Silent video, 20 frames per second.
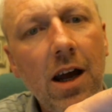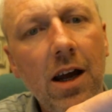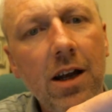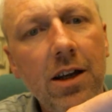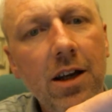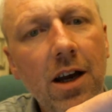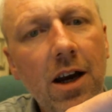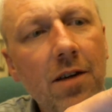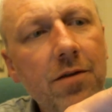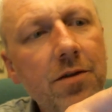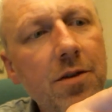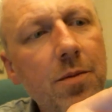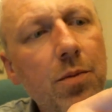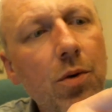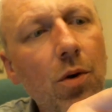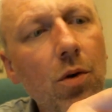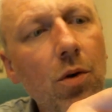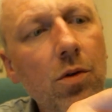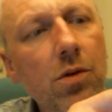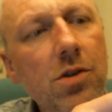you have to
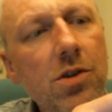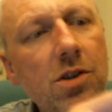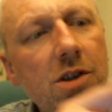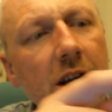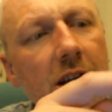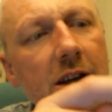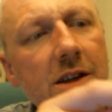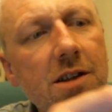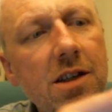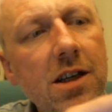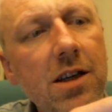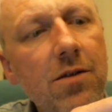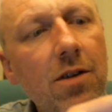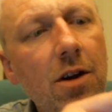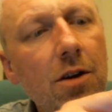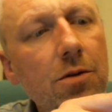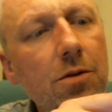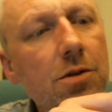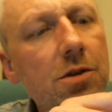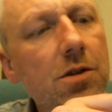put 6
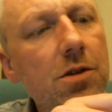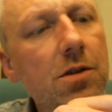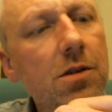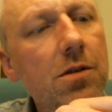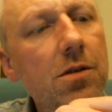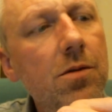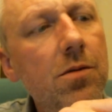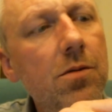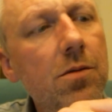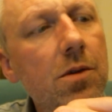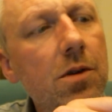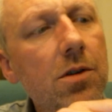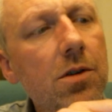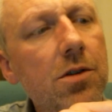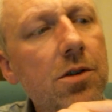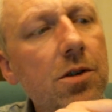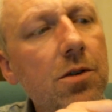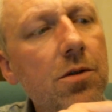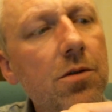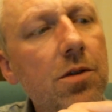zeros. 1,
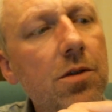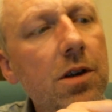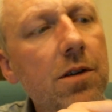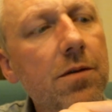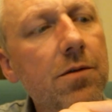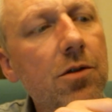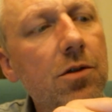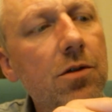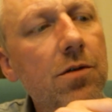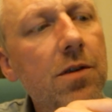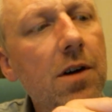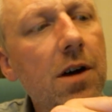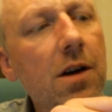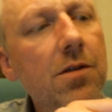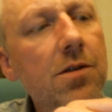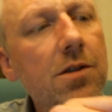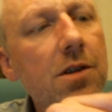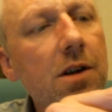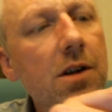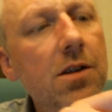2, 3, 4, 5,
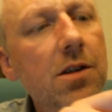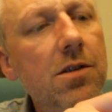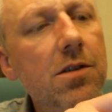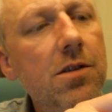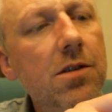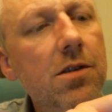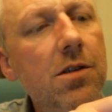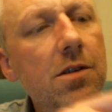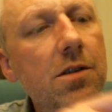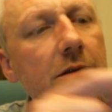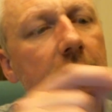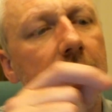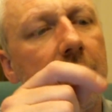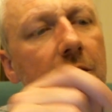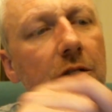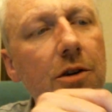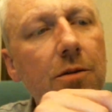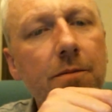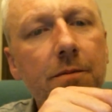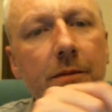6.
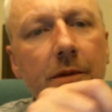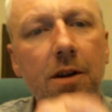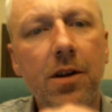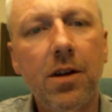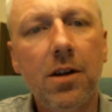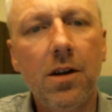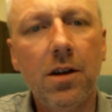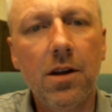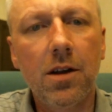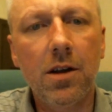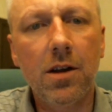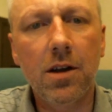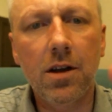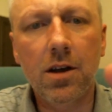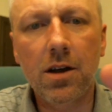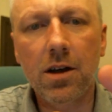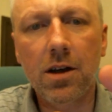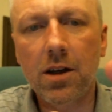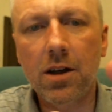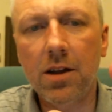Confirm.
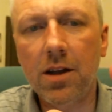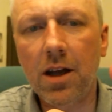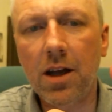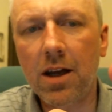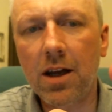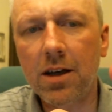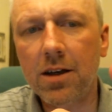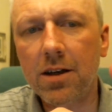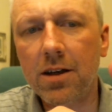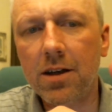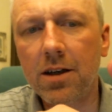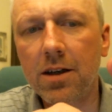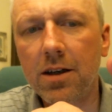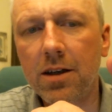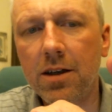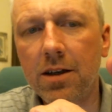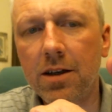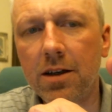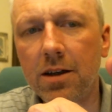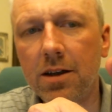And then
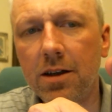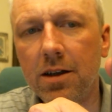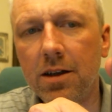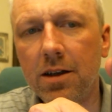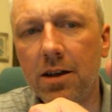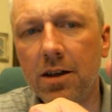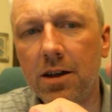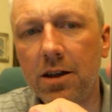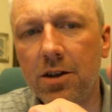it